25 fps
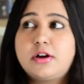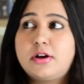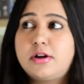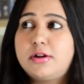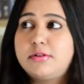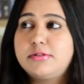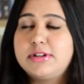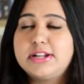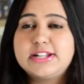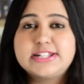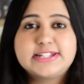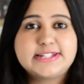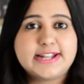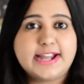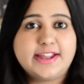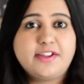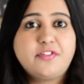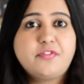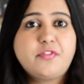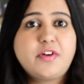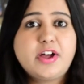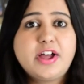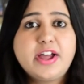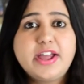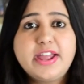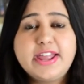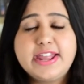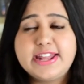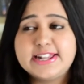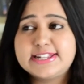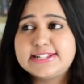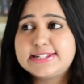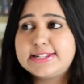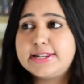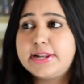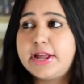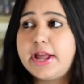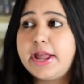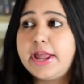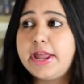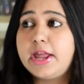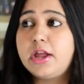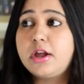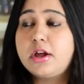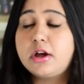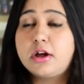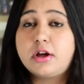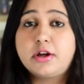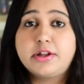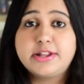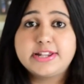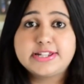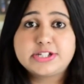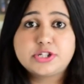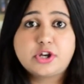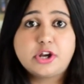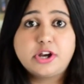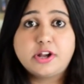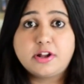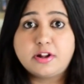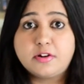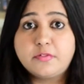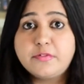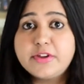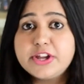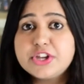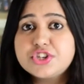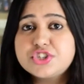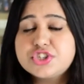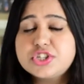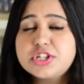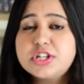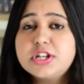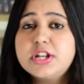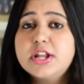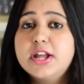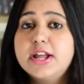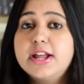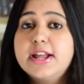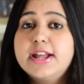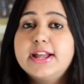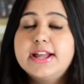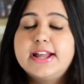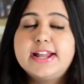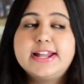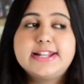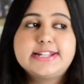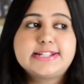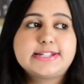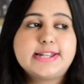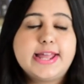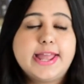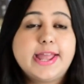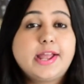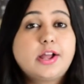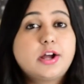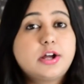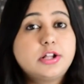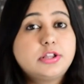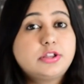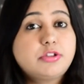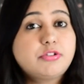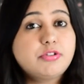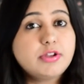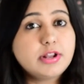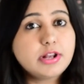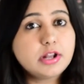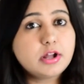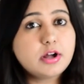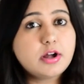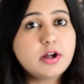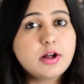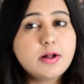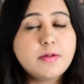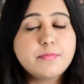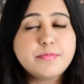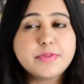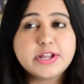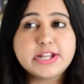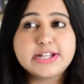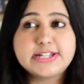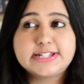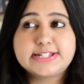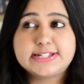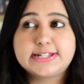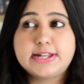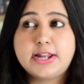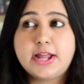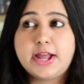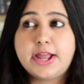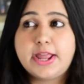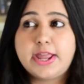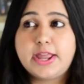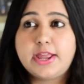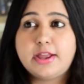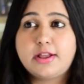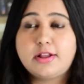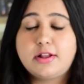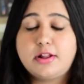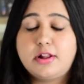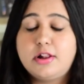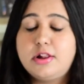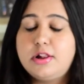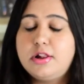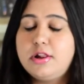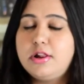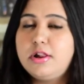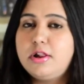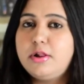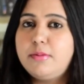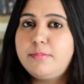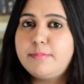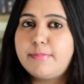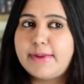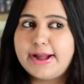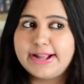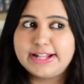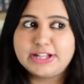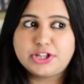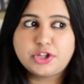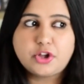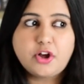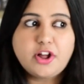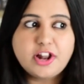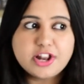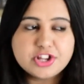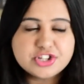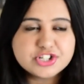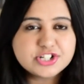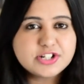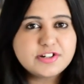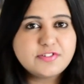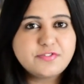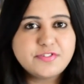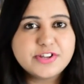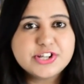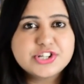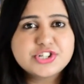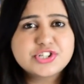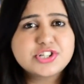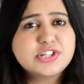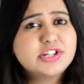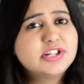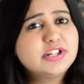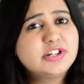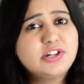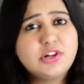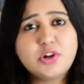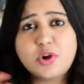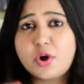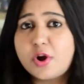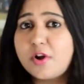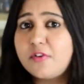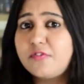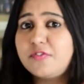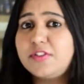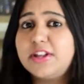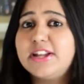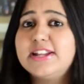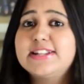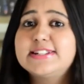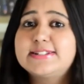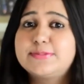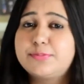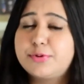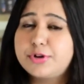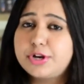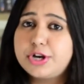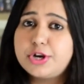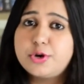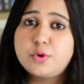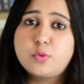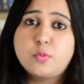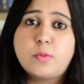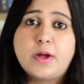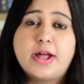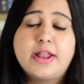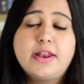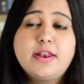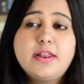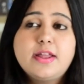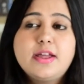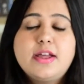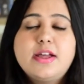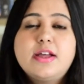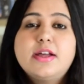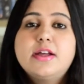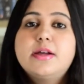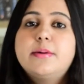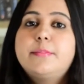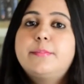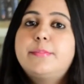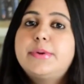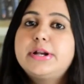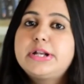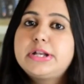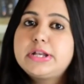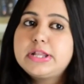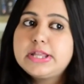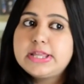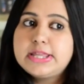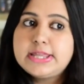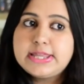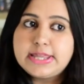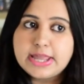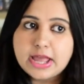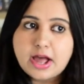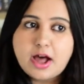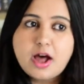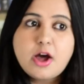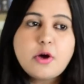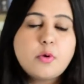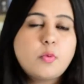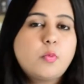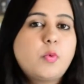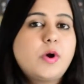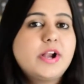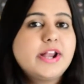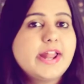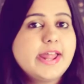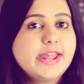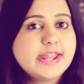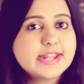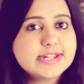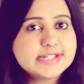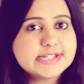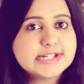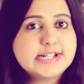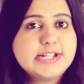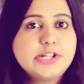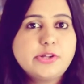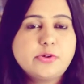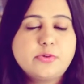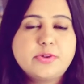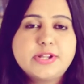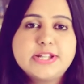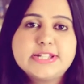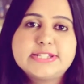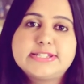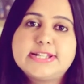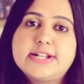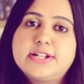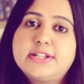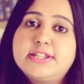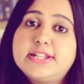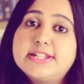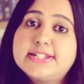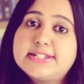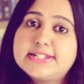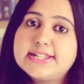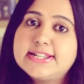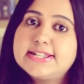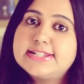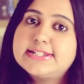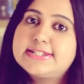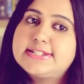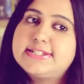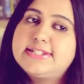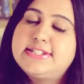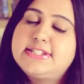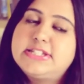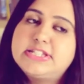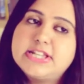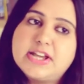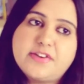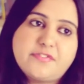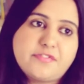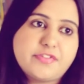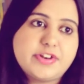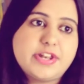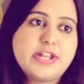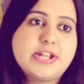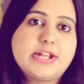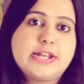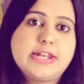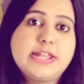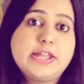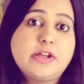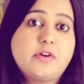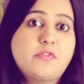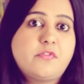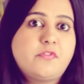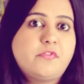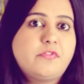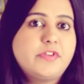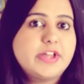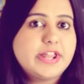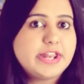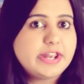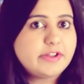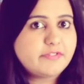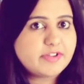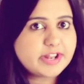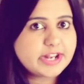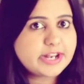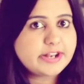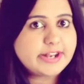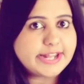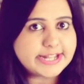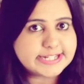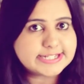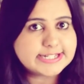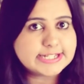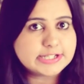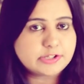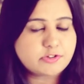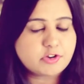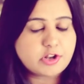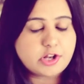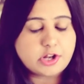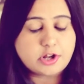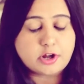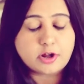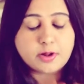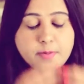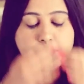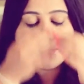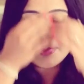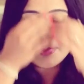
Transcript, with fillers: uh, a sci-fi, it's like a historical fiction, it's like a thriller, it's like mythological fiction, lot of things put into one. But yeah, what I can tell you is that this is definitely a very very racy thriller.